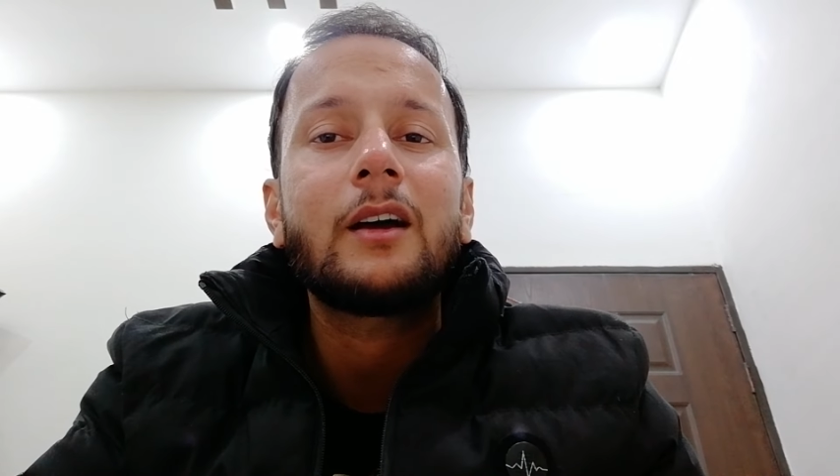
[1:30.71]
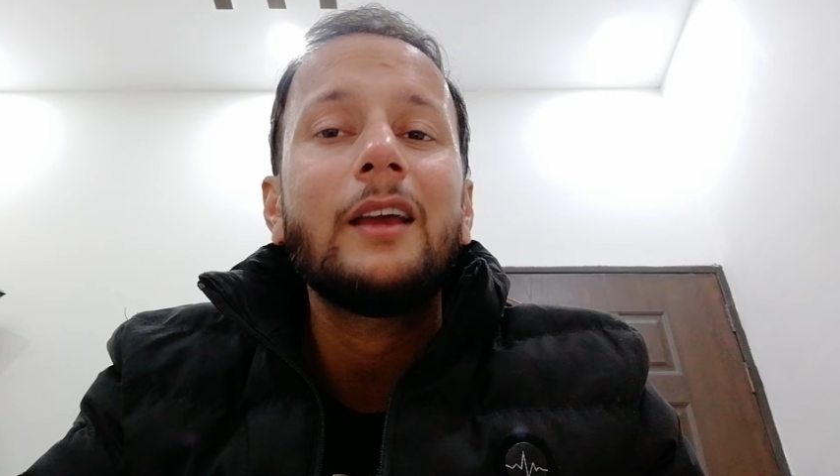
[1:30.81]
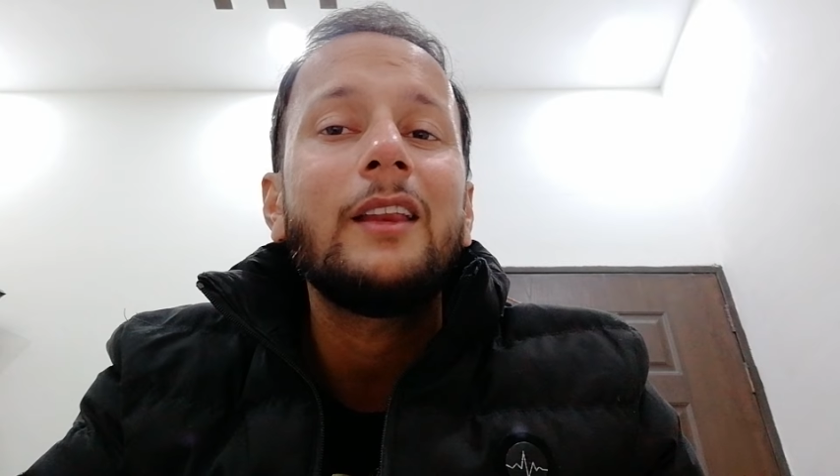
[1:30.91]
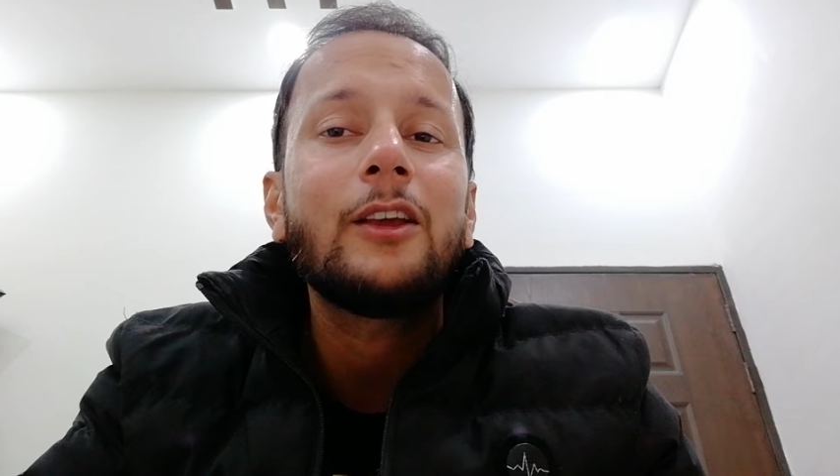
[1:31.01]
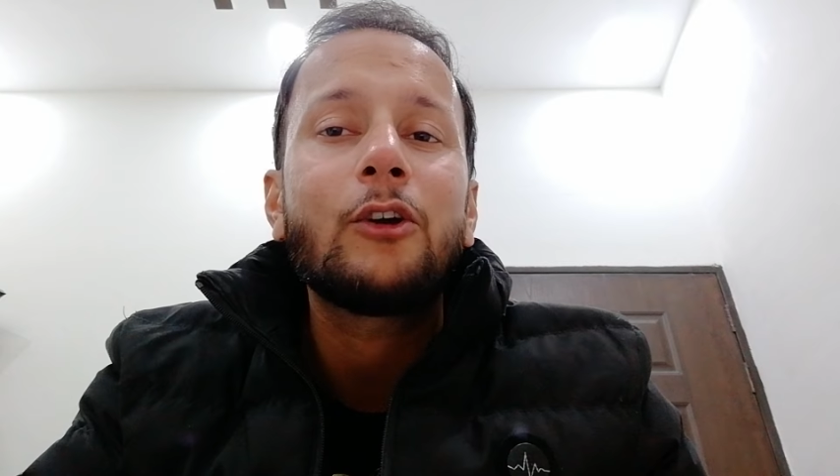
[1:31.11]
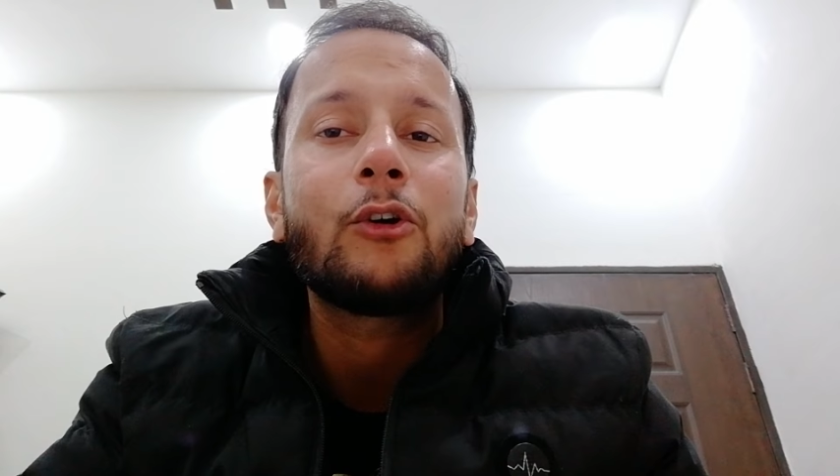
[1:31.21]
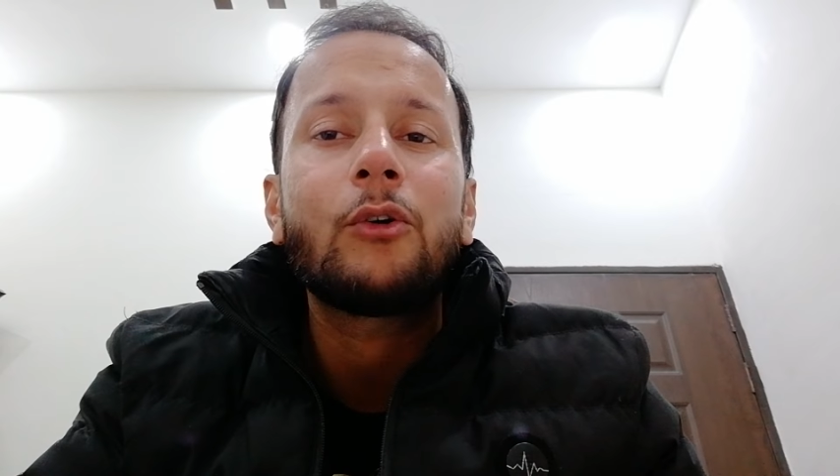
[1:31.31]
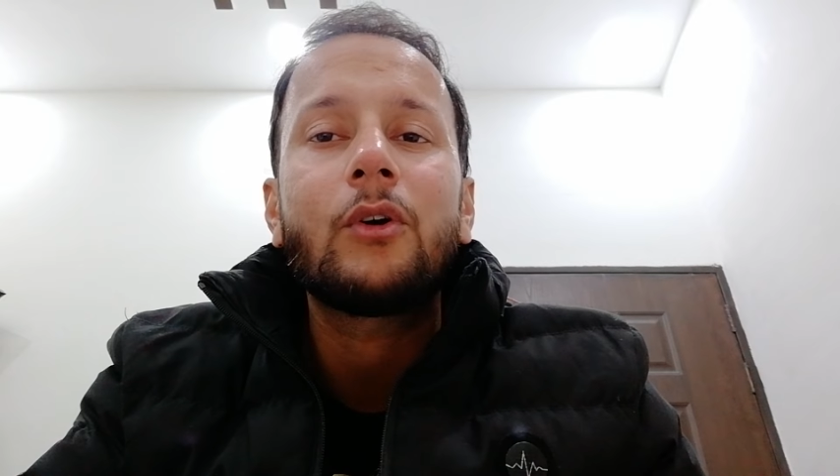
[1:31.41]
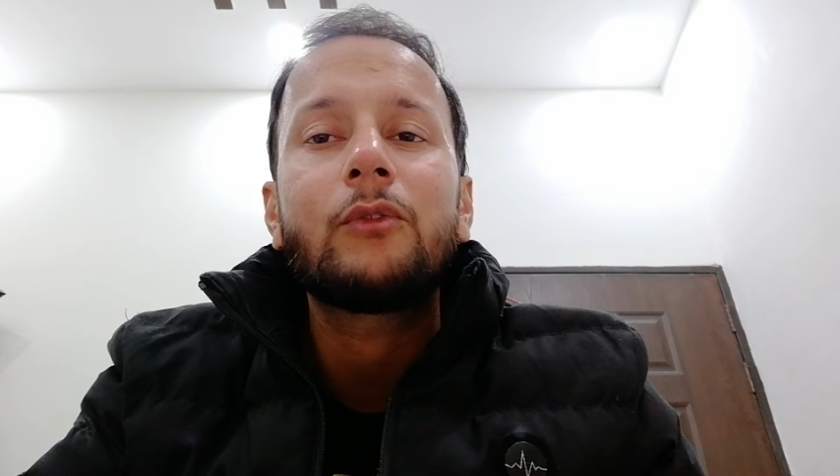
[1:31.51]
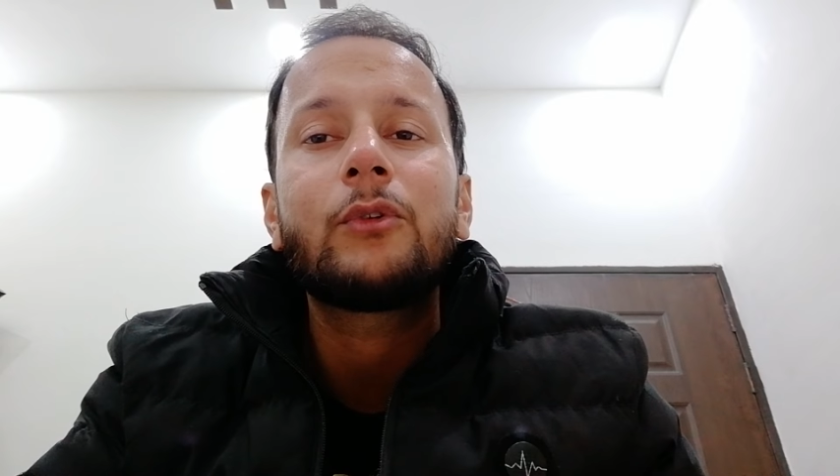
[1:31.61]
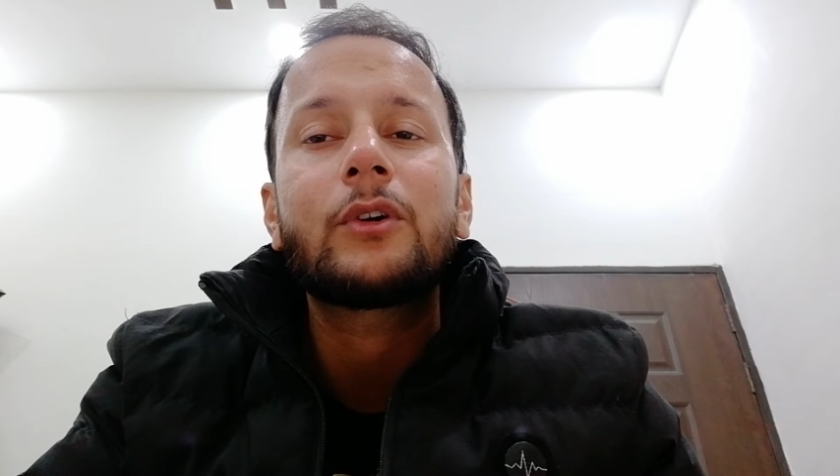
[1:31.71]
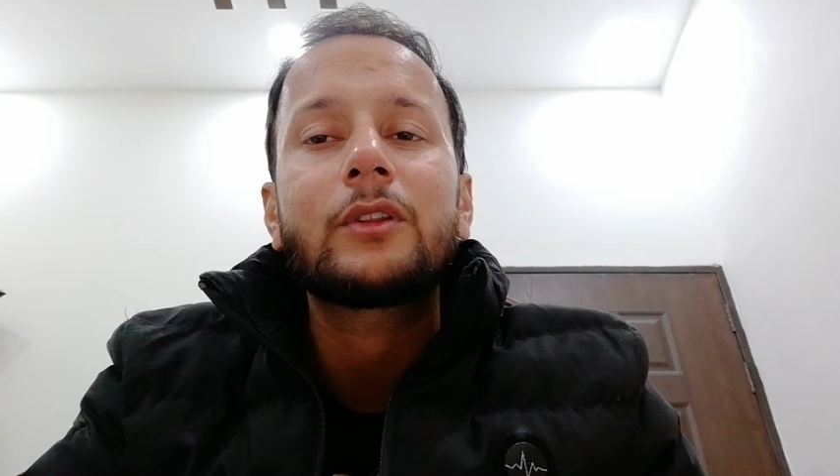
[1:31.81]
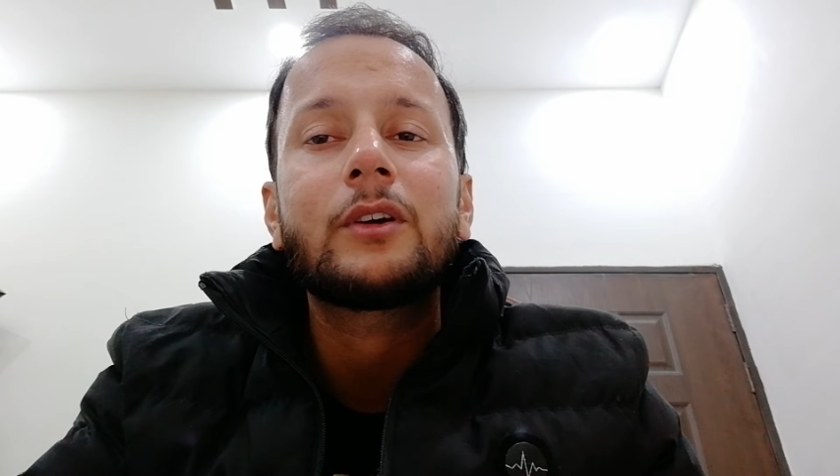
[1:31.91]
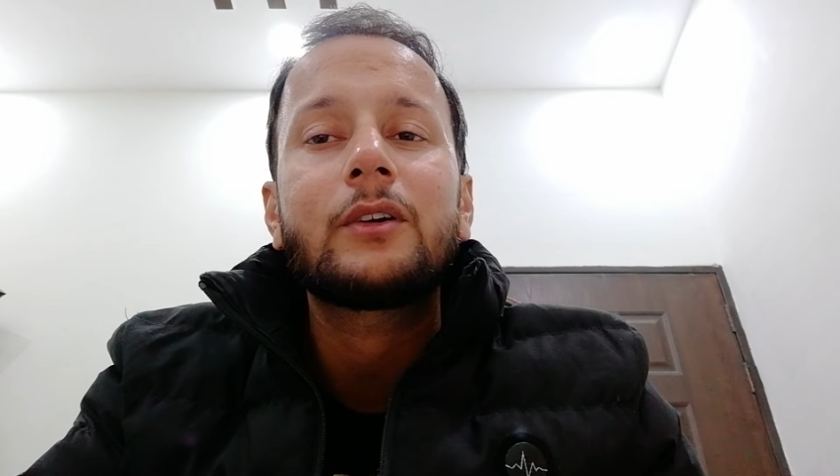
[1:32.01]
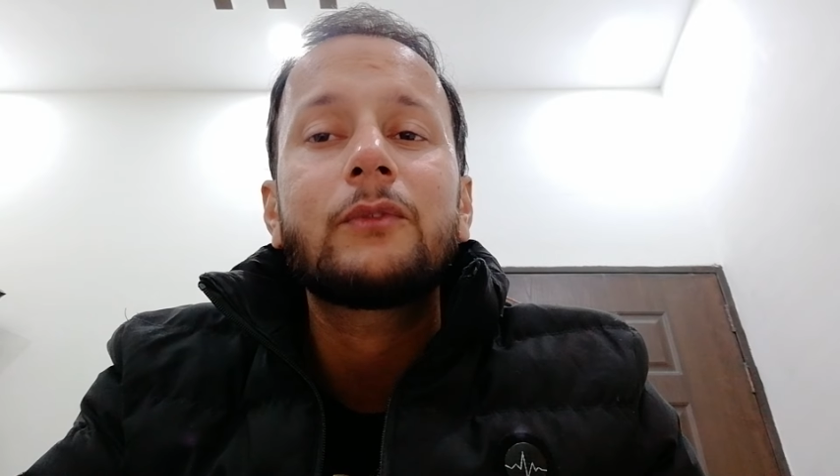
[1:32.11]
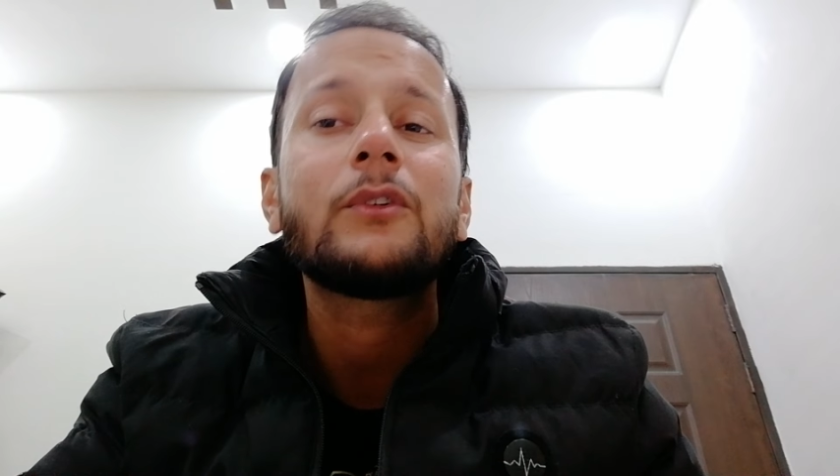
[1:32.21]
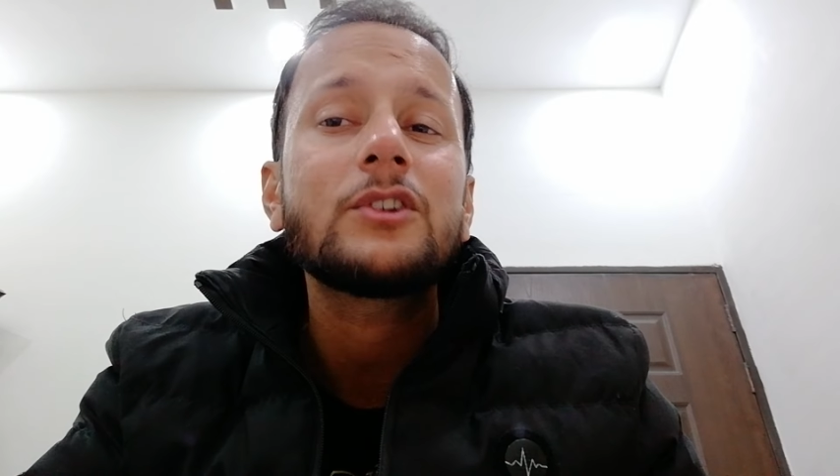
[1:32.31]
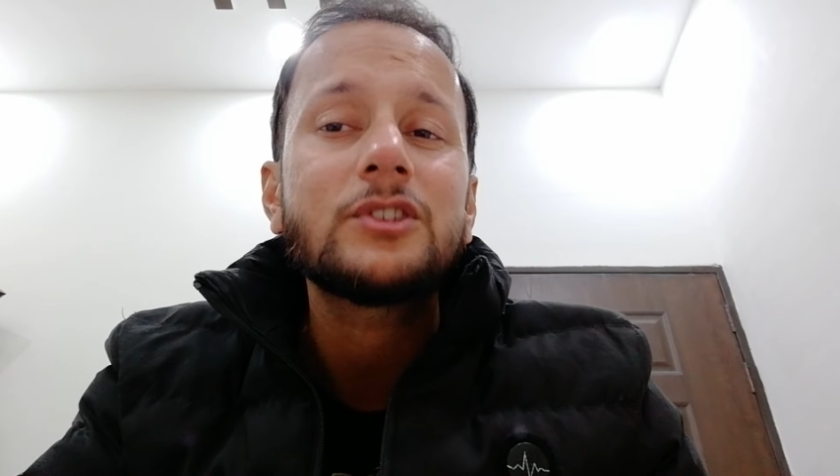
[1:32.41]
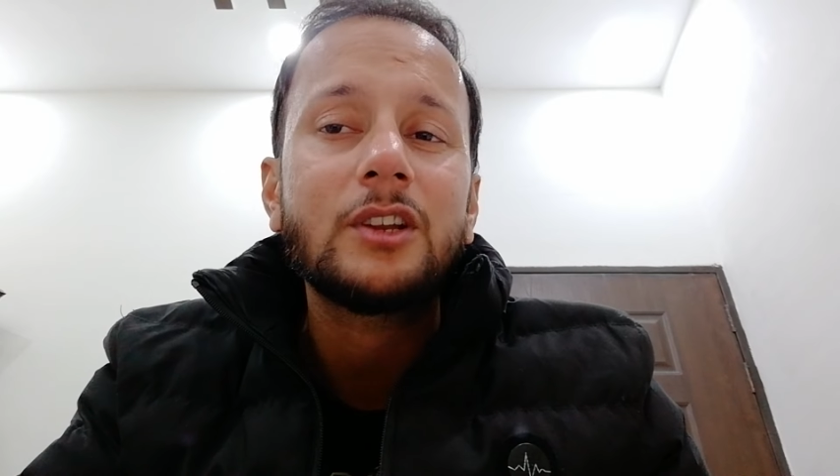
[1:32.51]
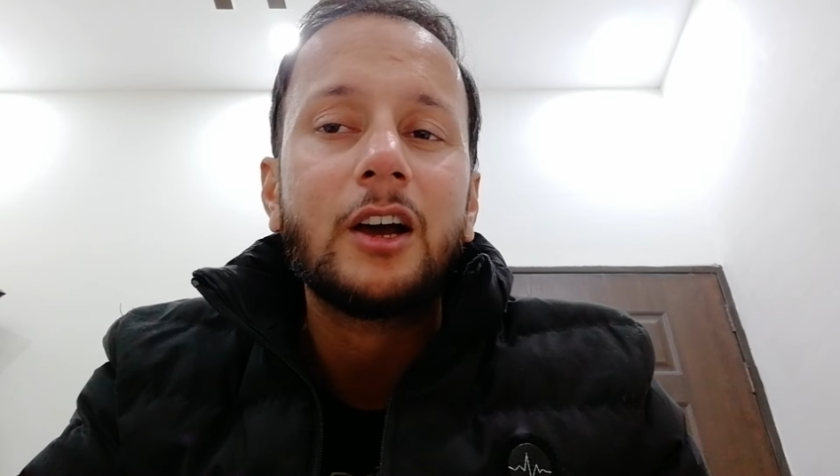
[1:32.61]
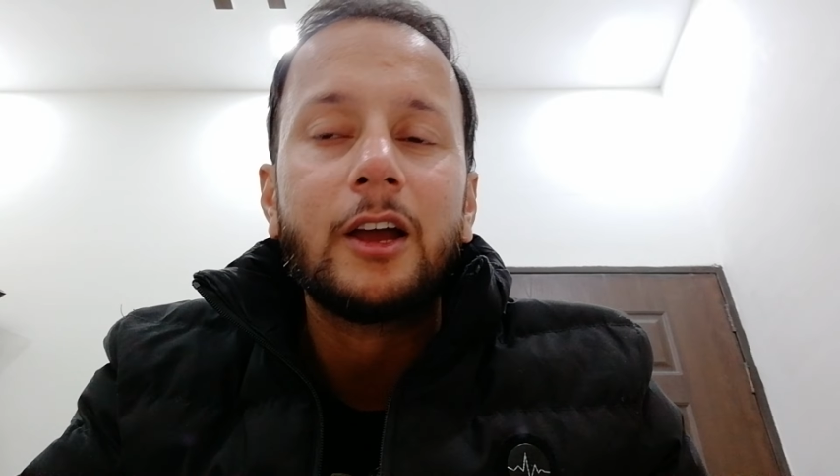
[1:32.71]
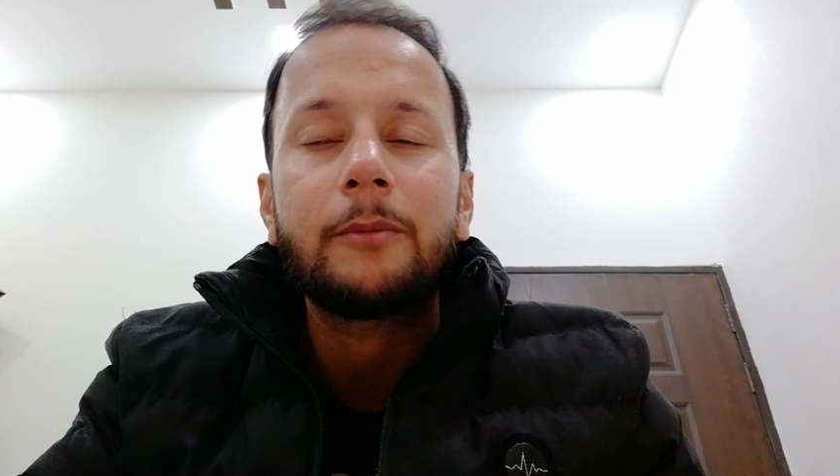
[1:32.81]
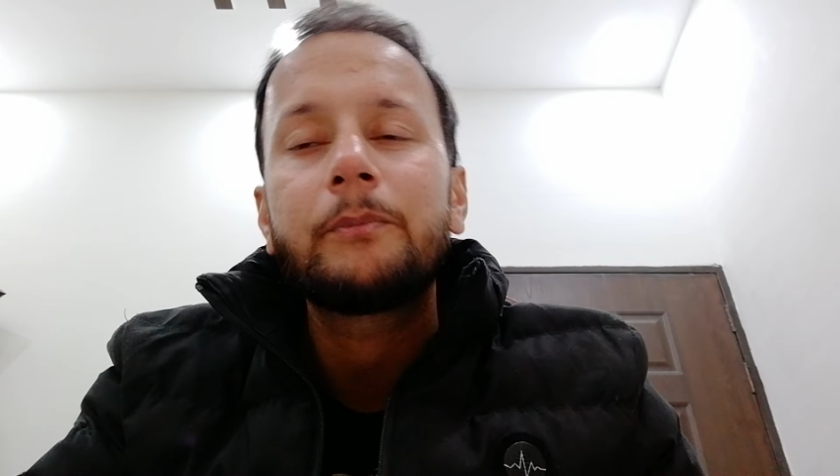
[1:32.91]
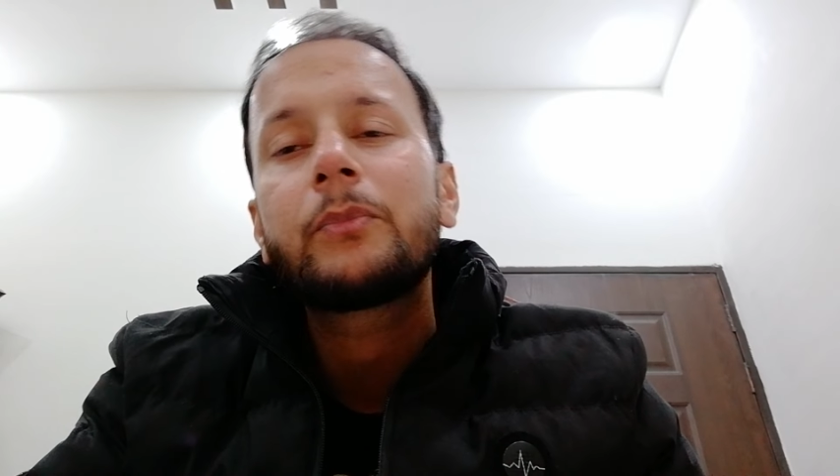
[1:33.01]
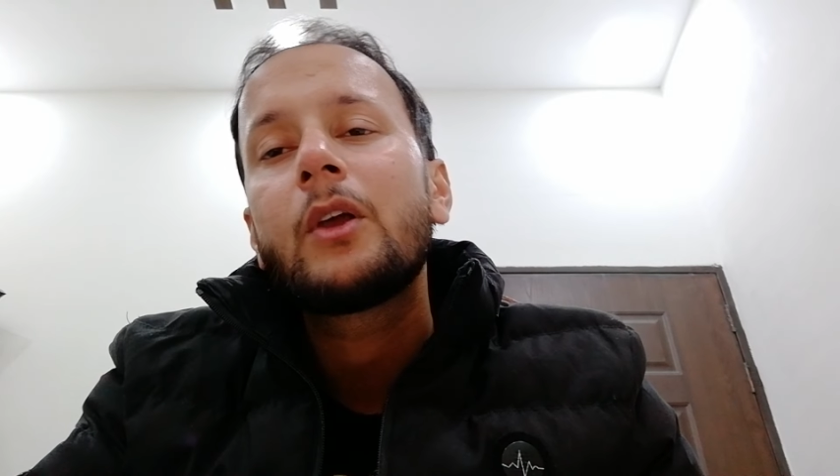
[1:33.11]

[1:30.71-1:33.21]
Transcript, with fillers: Inigo for the first time